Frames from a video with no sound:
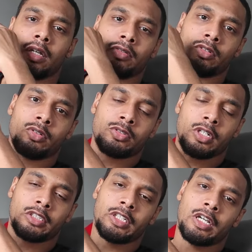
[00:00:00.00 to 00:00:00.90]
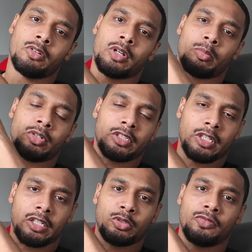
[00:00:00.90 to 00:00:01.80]
If you're new to the channel, I
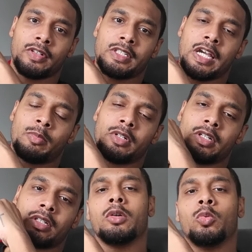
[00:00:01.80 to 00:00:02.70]
appreciate you for tapping in.